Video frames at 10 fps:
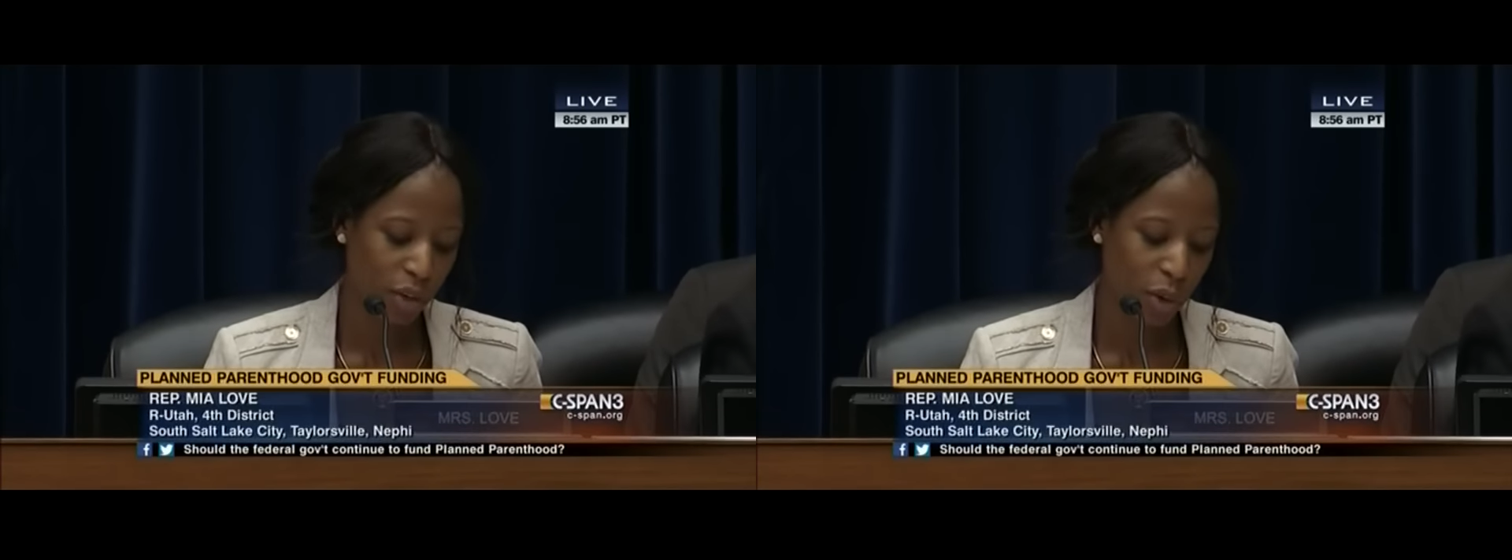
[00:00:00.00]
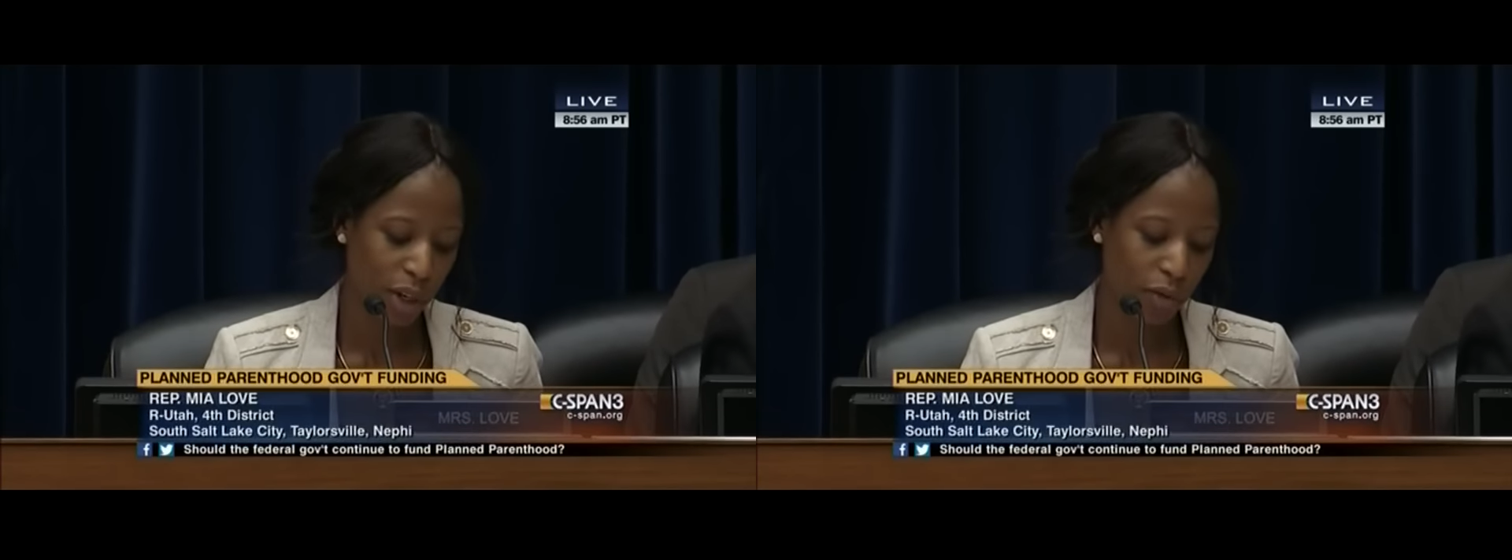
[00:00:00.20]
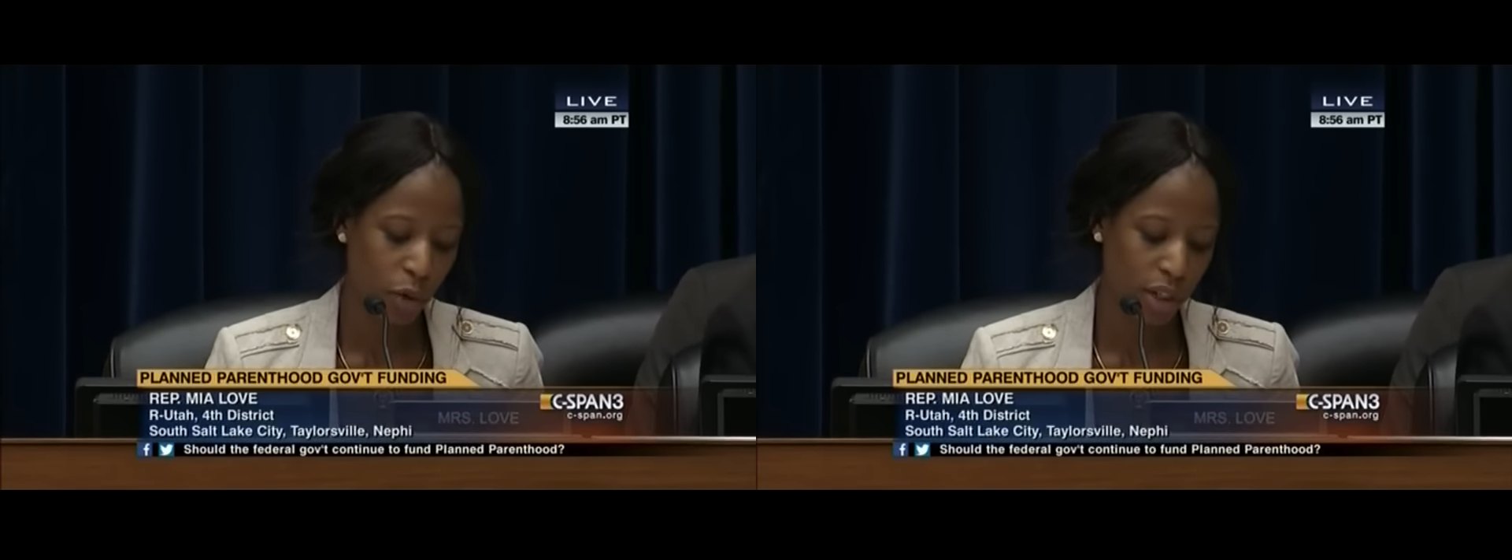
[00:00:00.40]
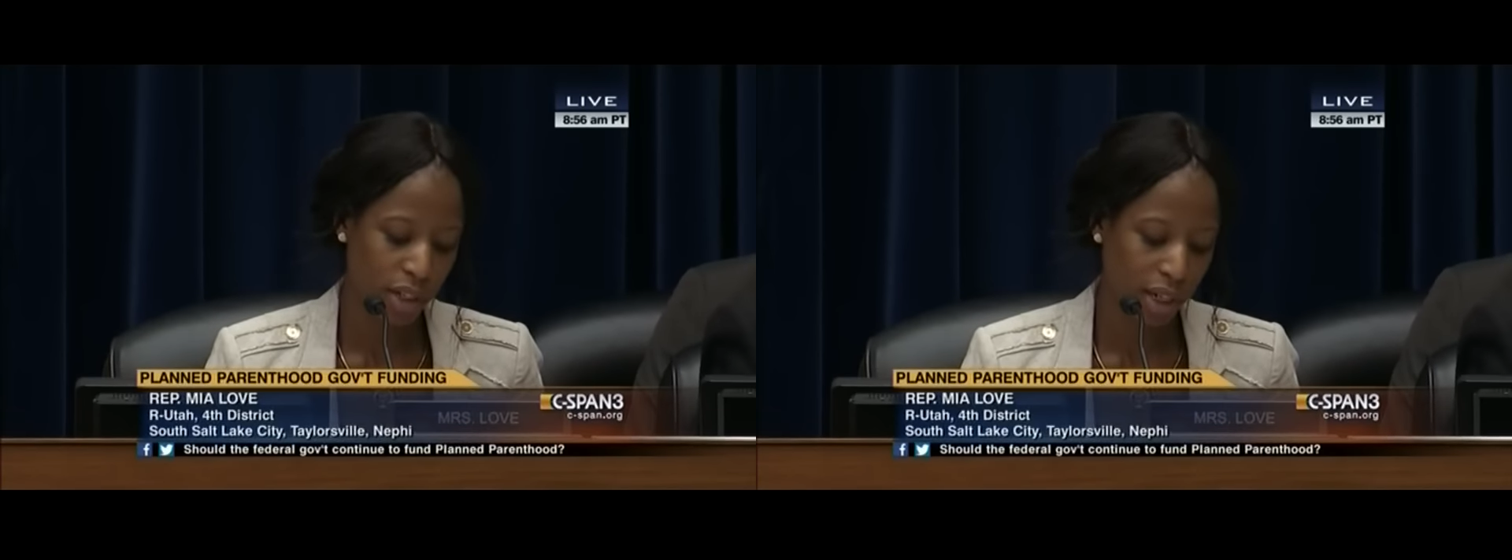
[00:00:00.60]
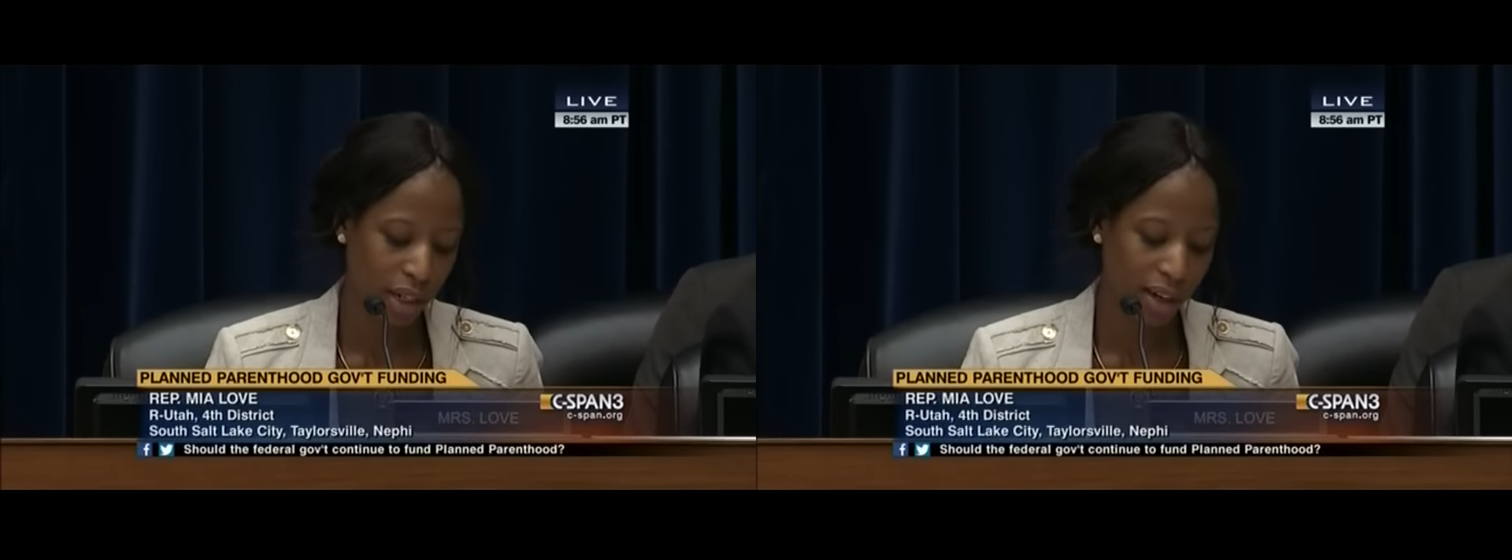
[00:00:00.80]

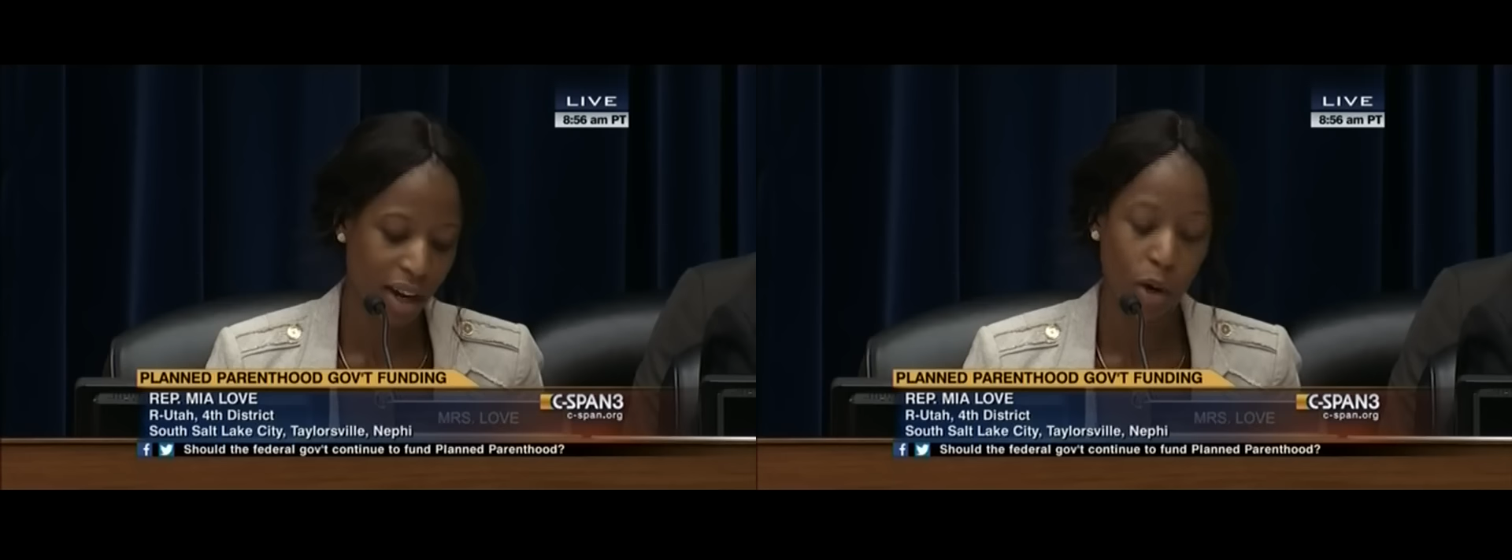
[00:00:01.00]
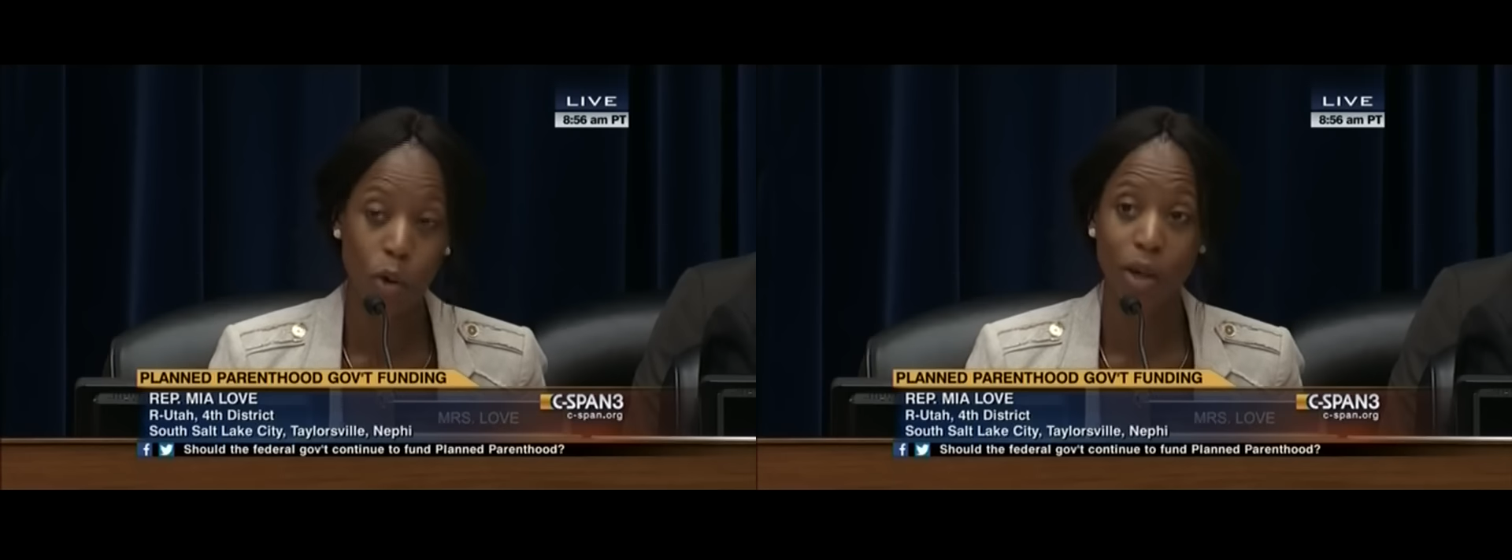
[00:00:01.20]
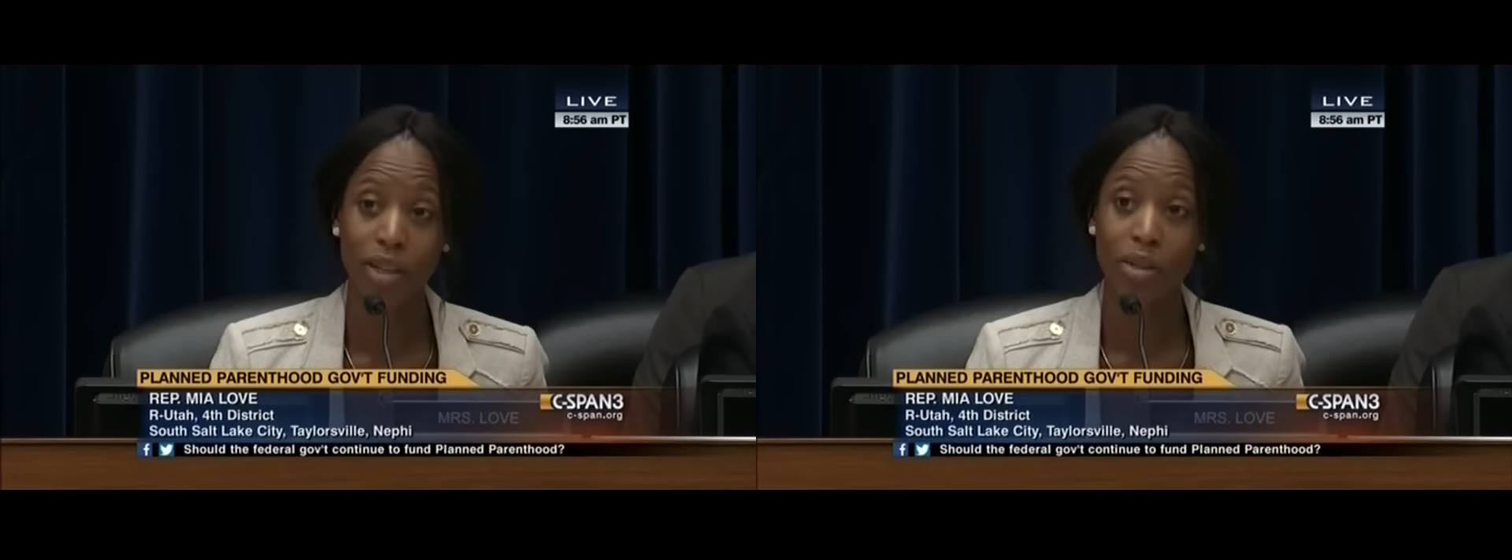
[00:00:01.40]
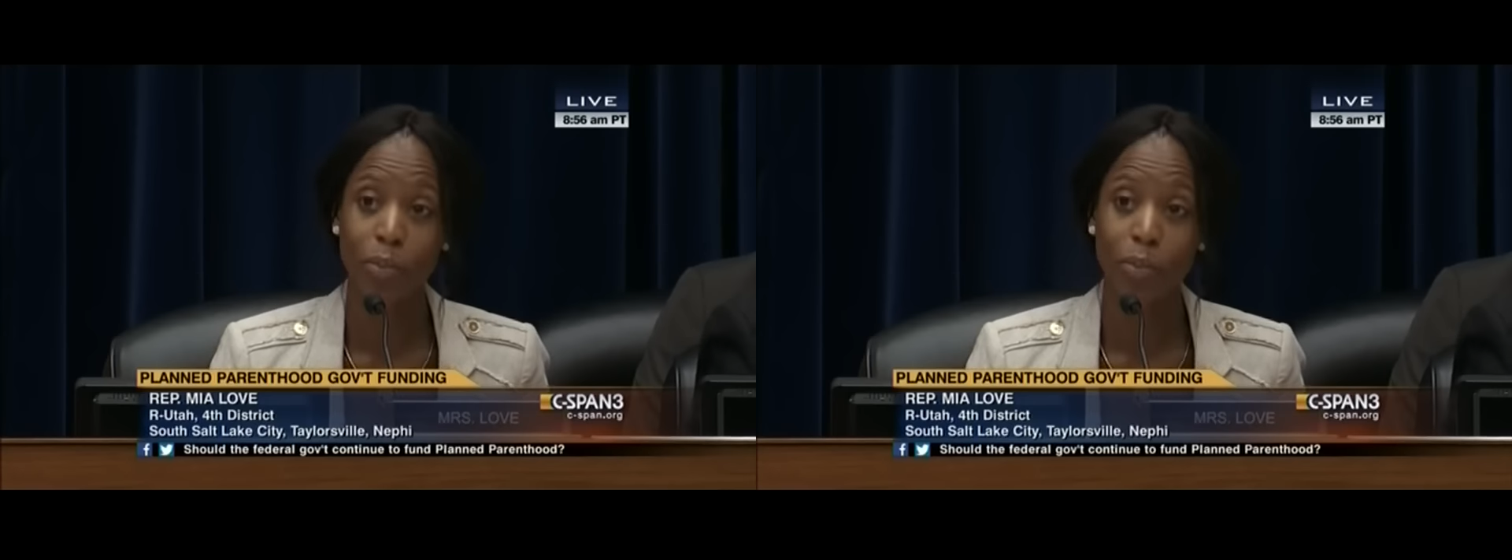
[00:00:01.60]
2014, according to